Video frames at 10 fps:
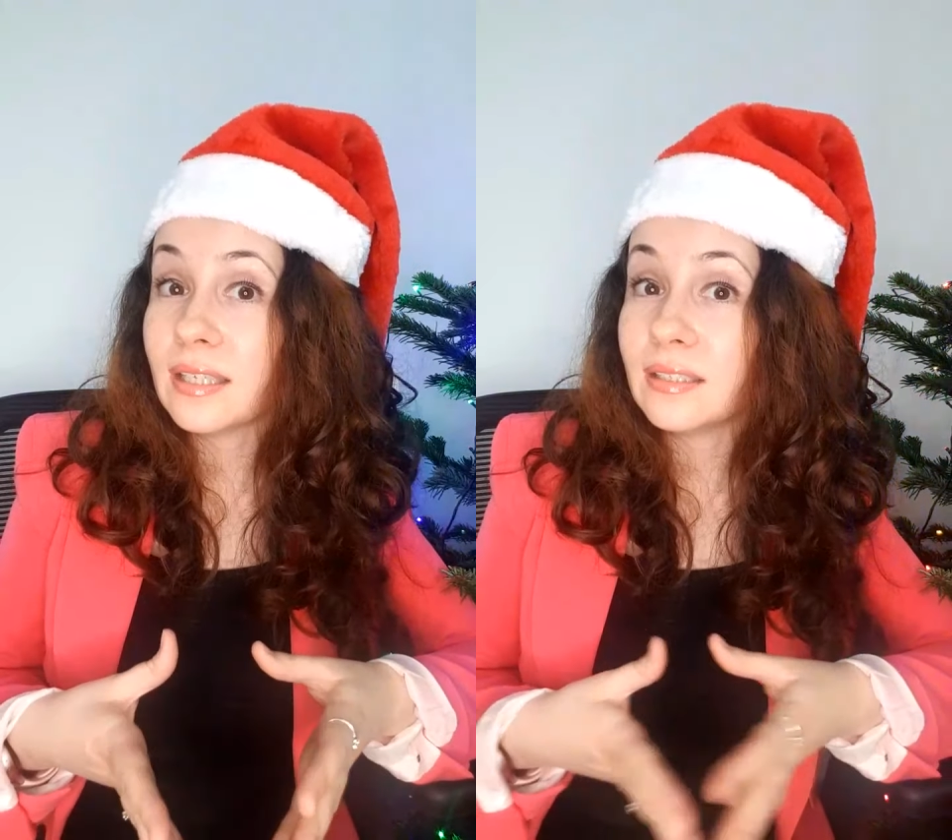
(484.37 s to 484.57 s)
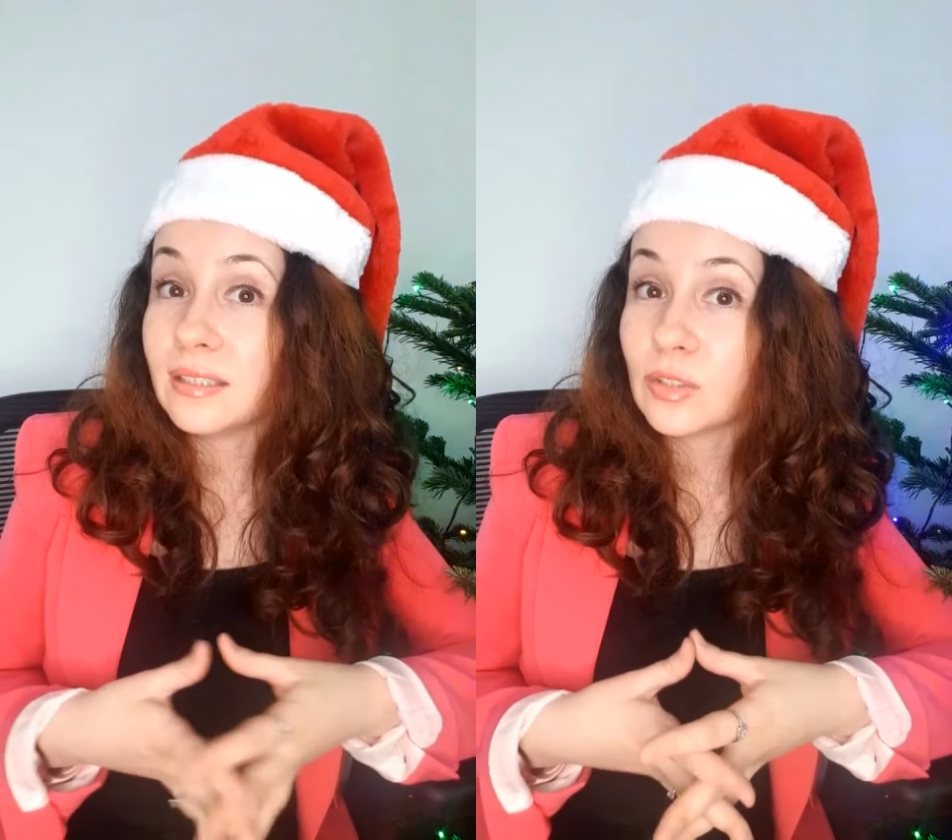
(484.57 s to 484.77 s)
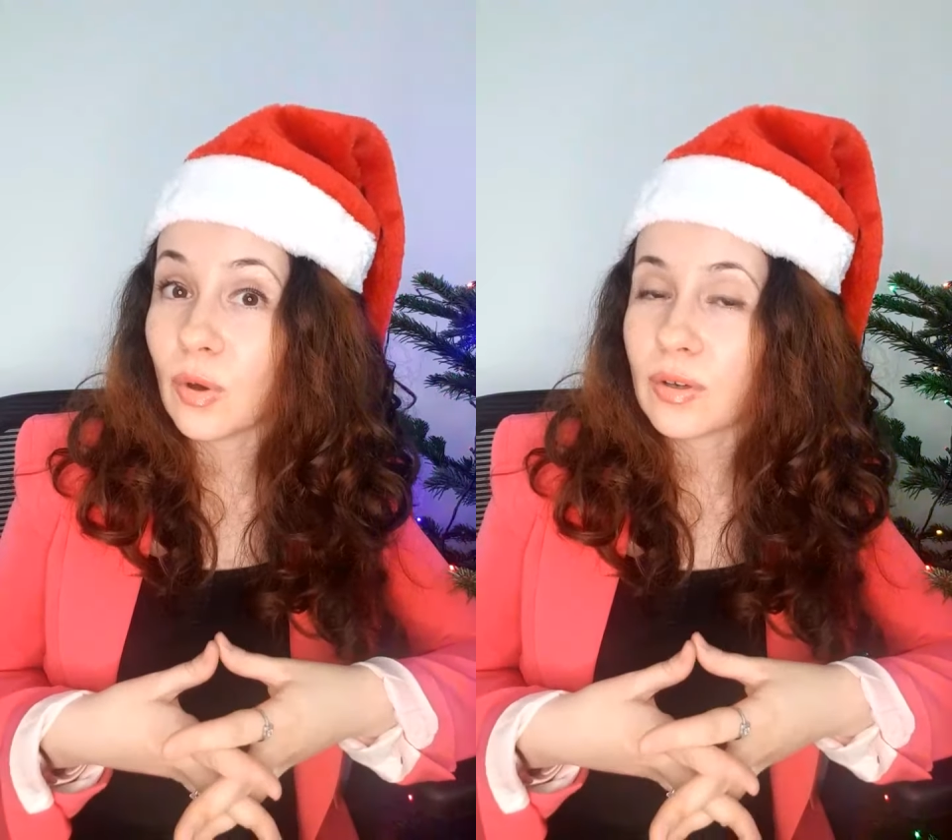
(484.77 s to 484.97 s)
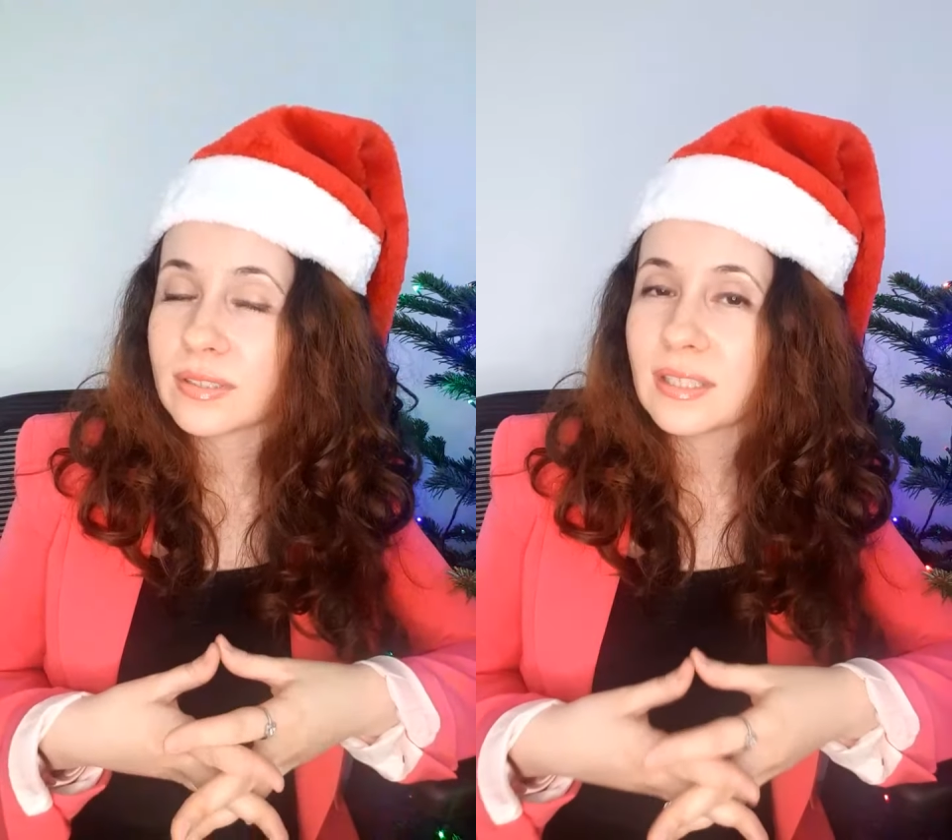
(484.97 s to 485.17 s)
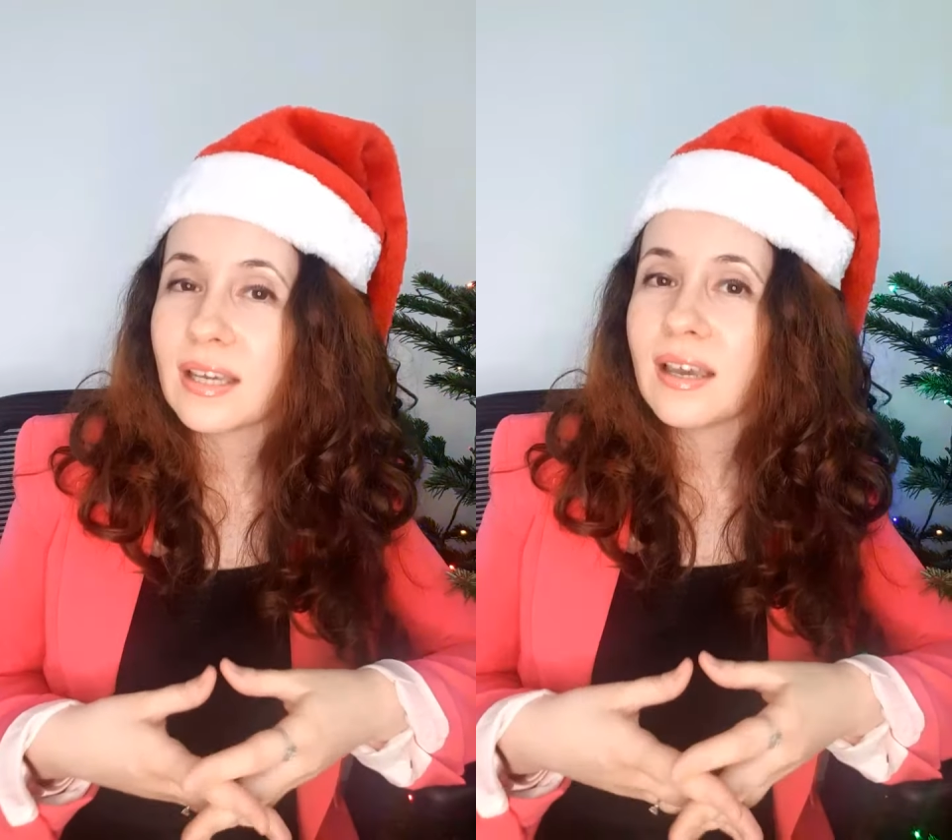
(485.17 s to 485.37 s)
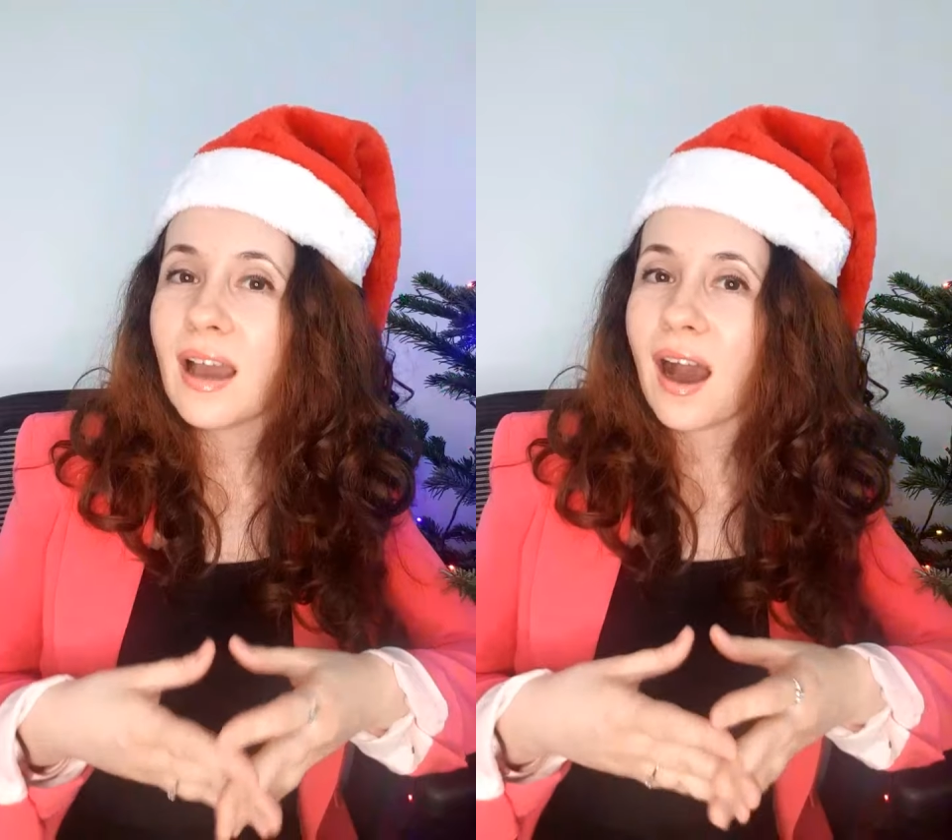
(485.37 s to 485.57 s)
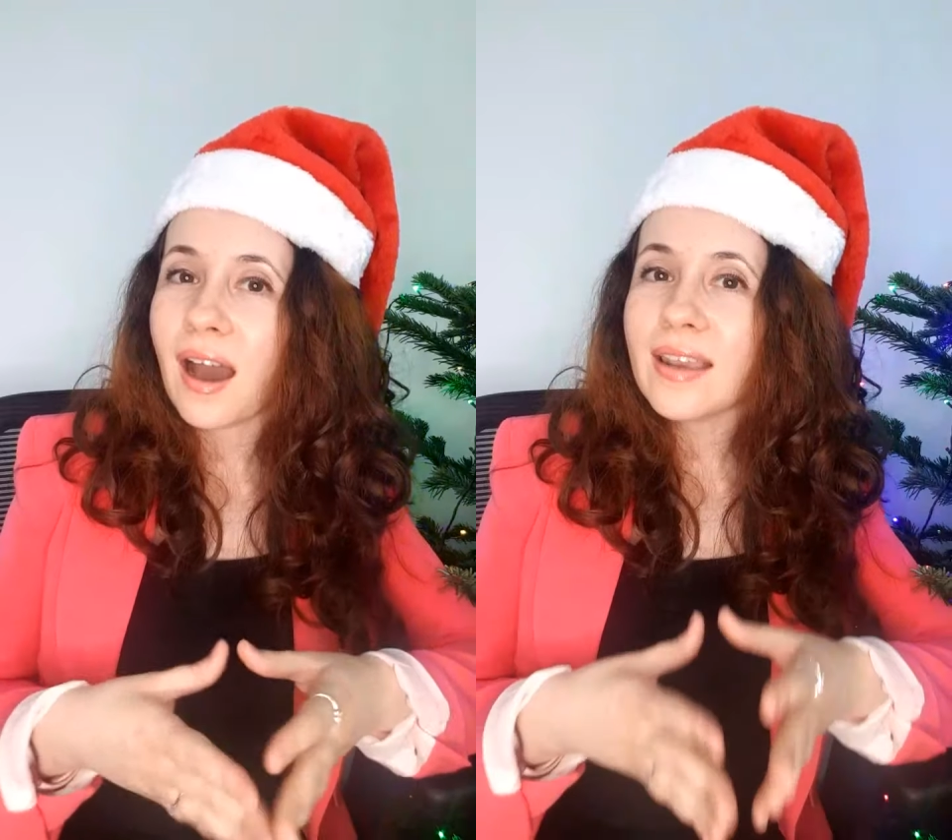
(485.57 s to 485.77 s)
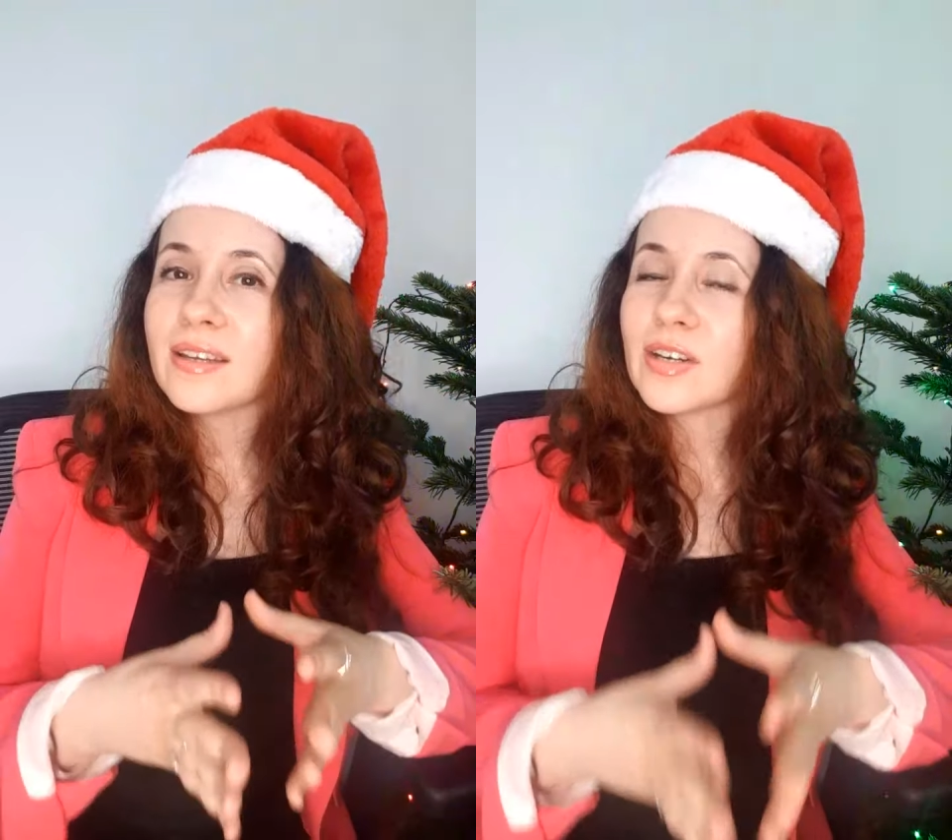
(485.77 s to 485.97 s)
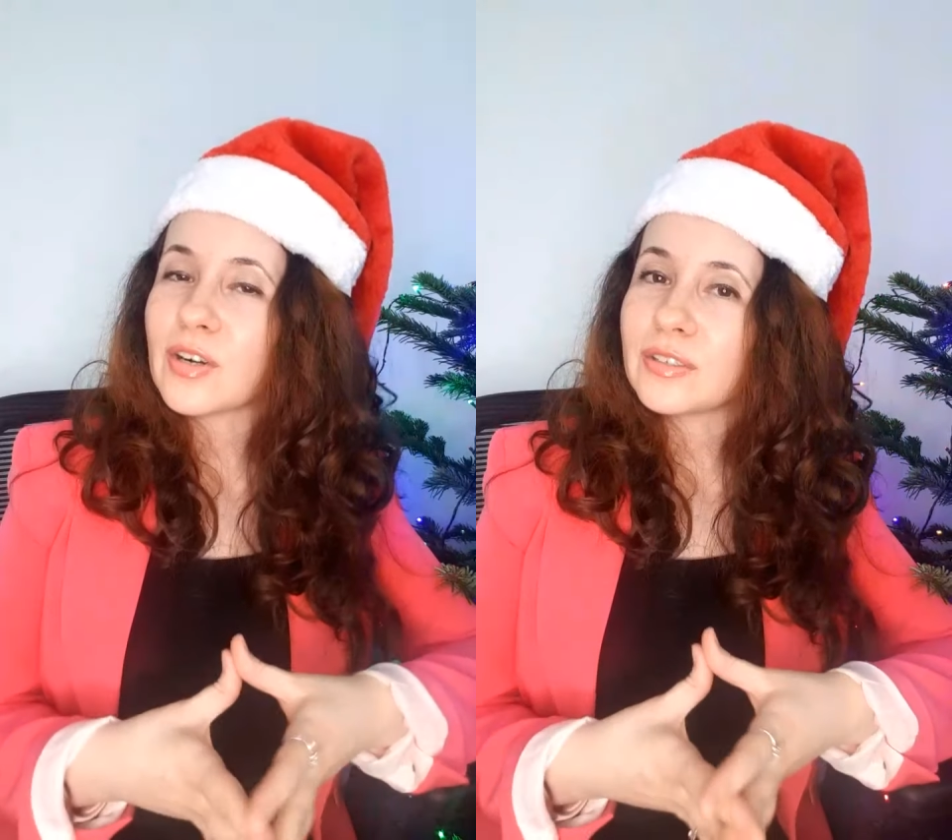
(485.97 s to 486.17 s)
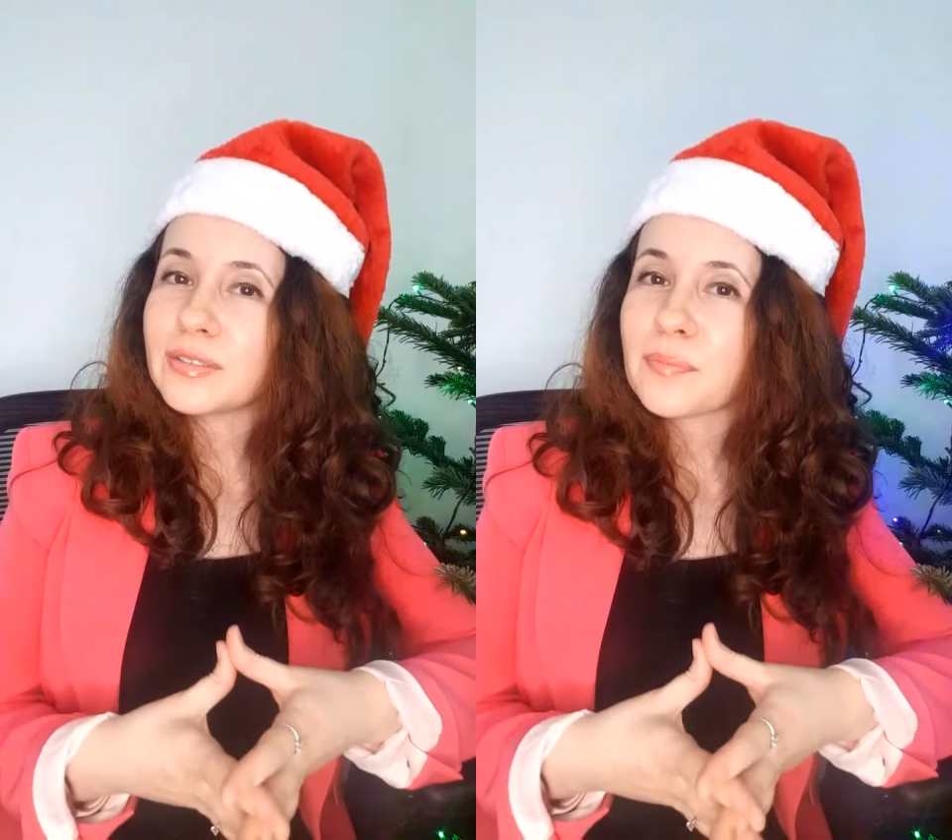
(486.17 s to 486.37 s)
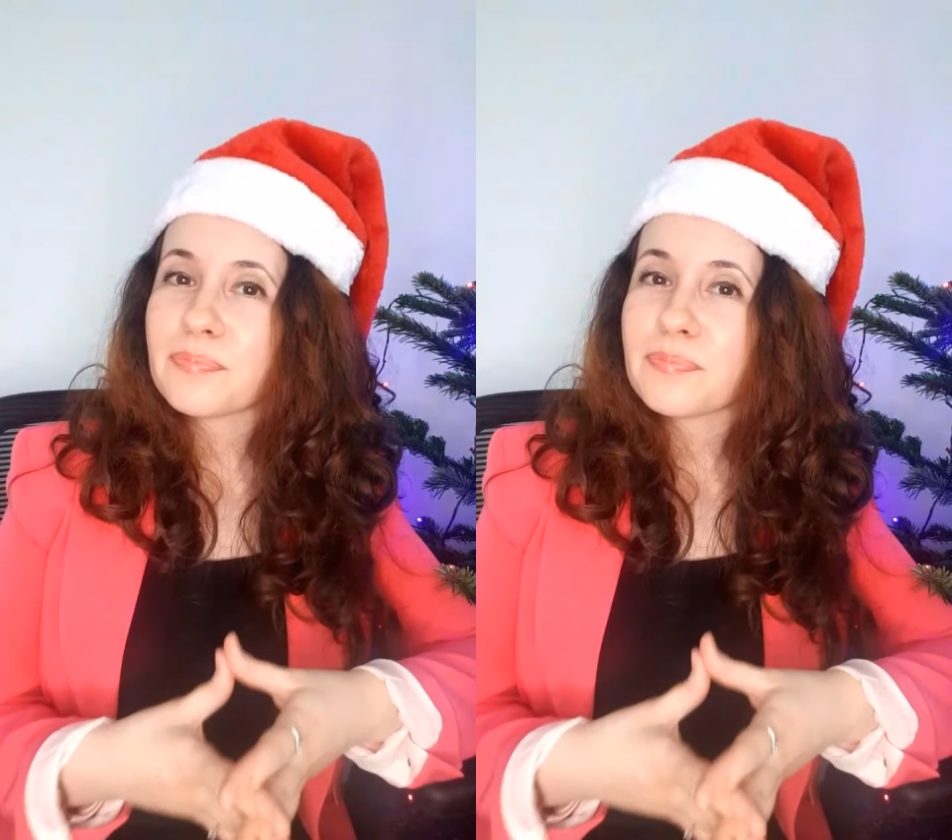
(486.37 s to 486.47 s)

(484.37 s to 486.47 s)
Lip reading: detox, I learned